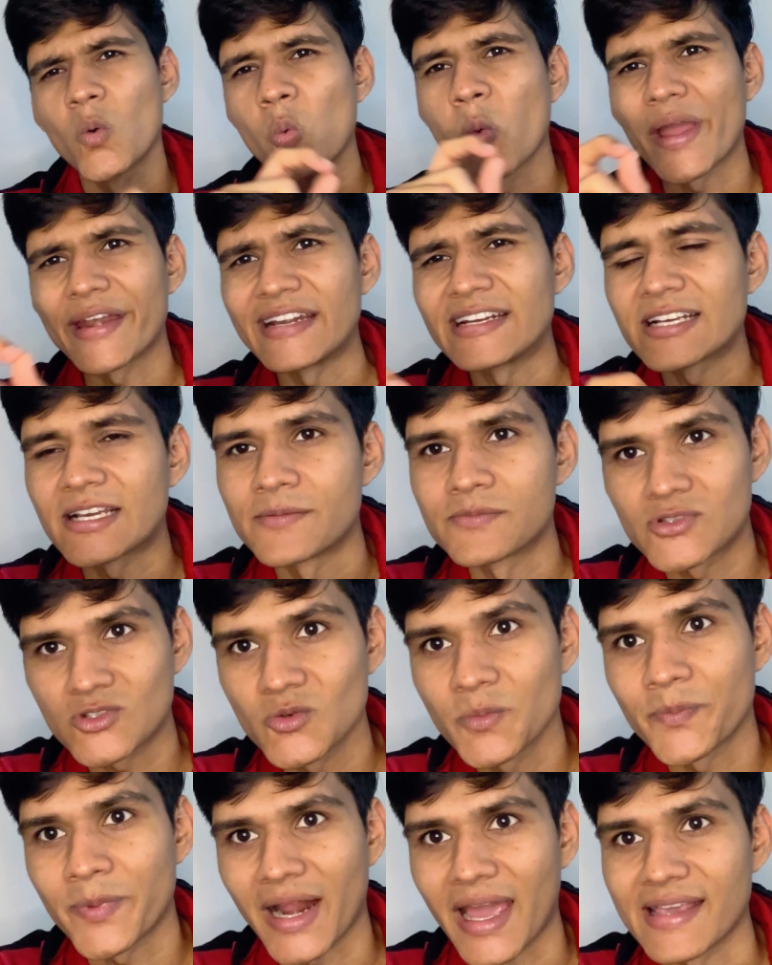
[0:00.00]
when it comes to
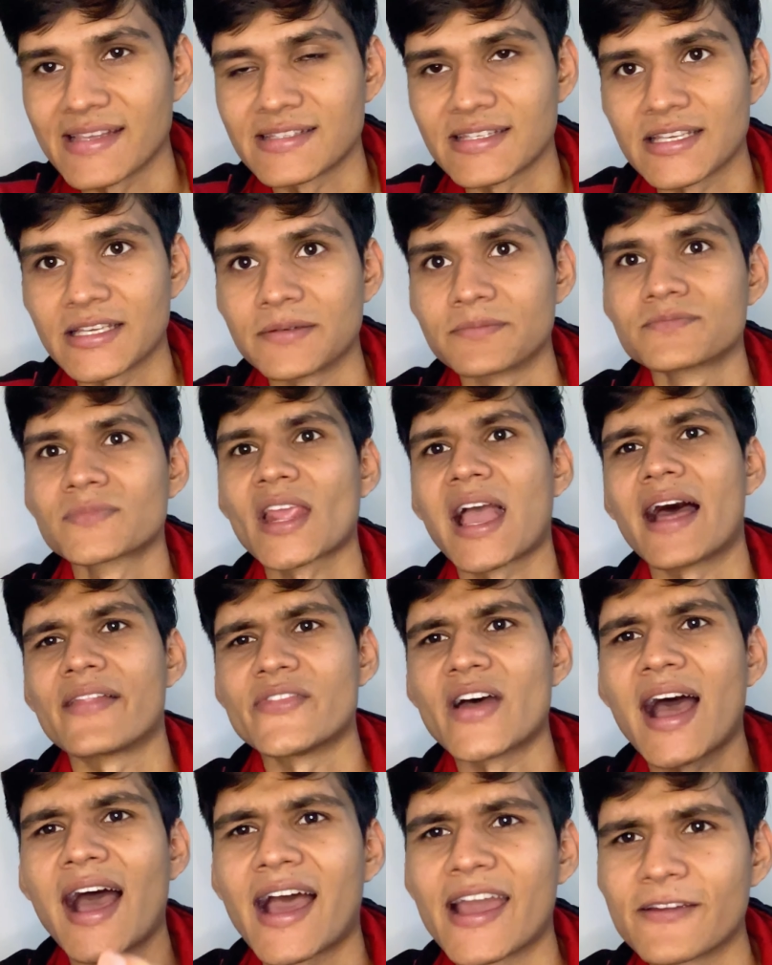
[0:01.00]
pricing,
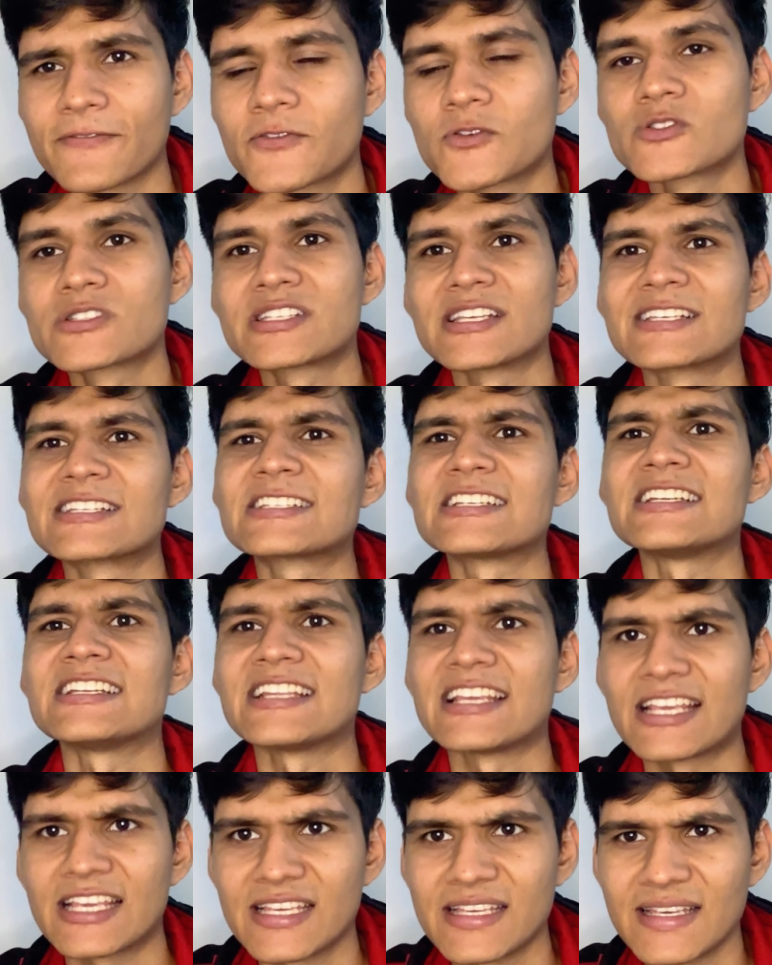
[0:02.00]
the iPhone
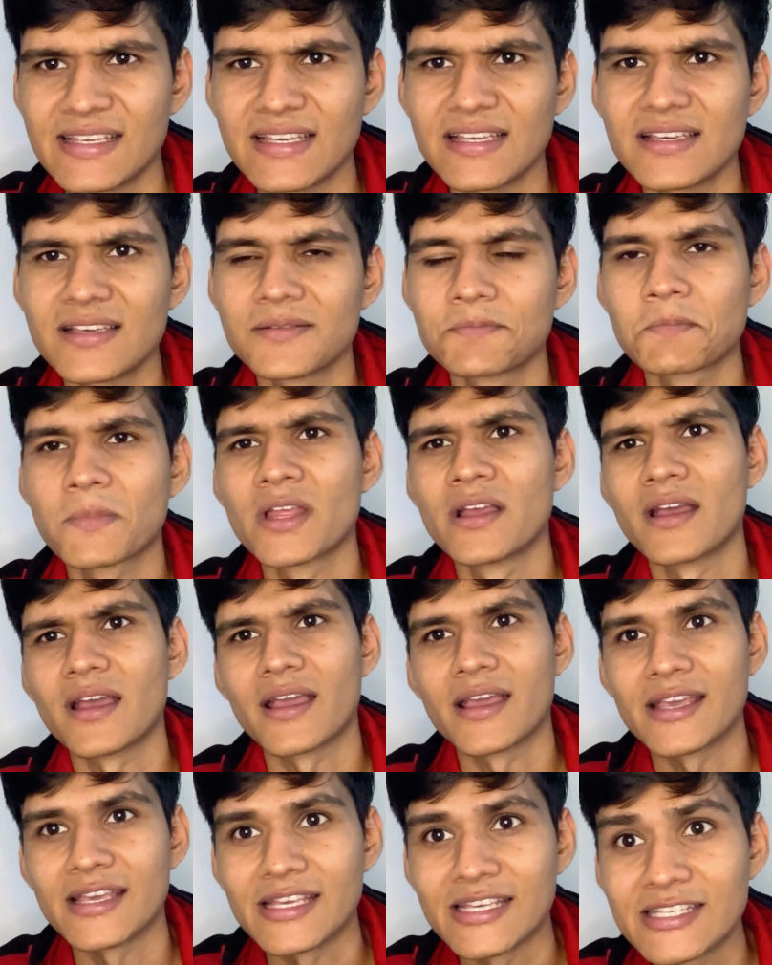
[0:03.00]
16e
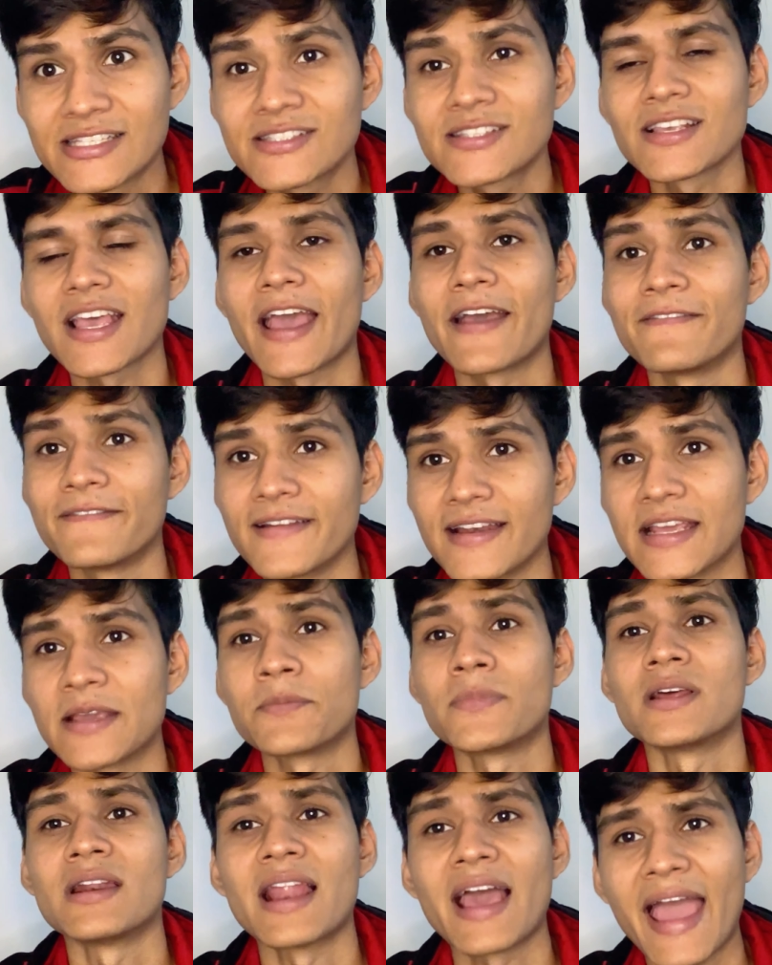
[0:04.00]
is available